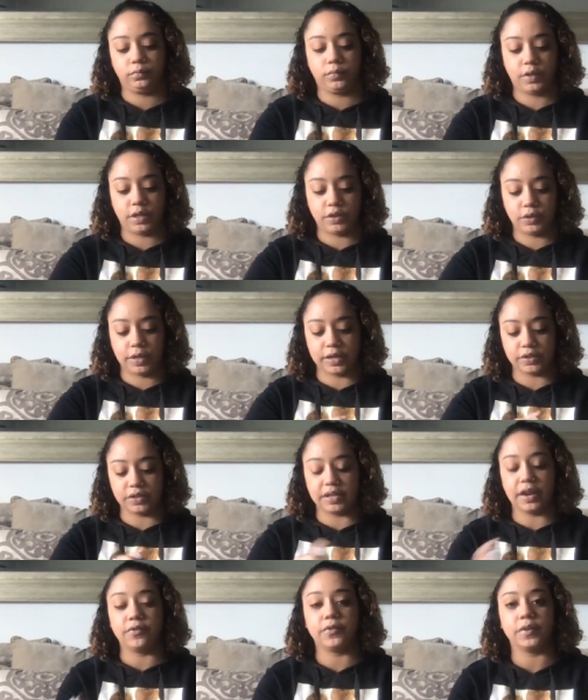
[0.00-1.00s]
because you guys are
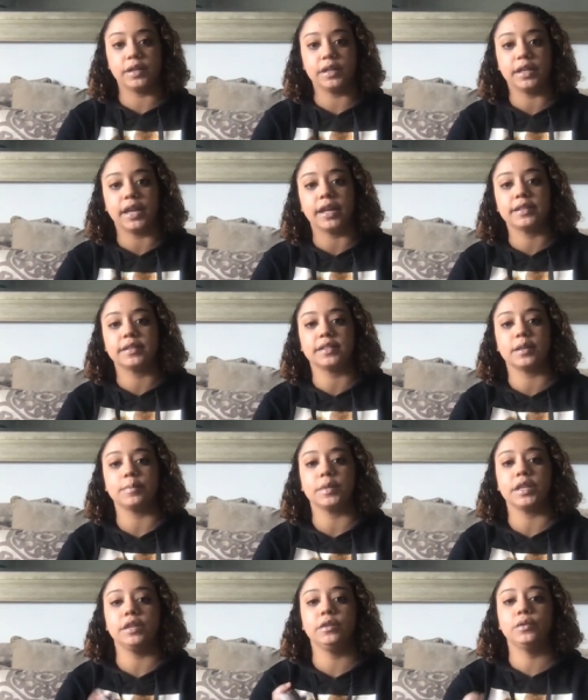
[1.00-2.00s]
definitely onto
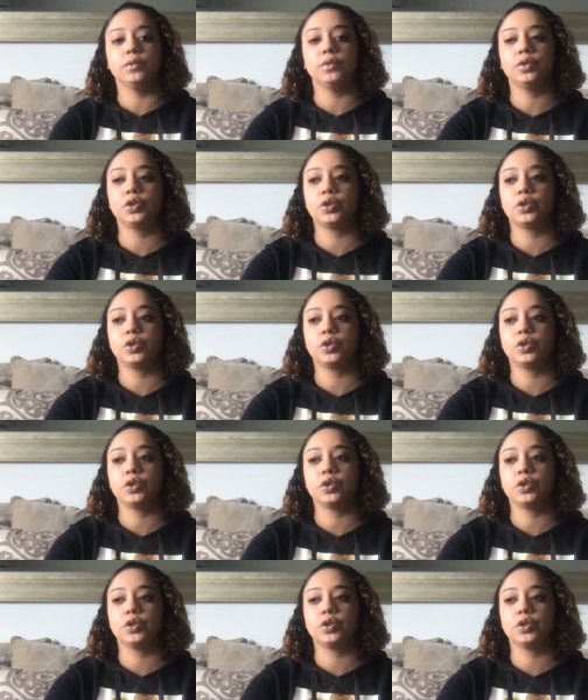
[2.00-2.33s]
something huge.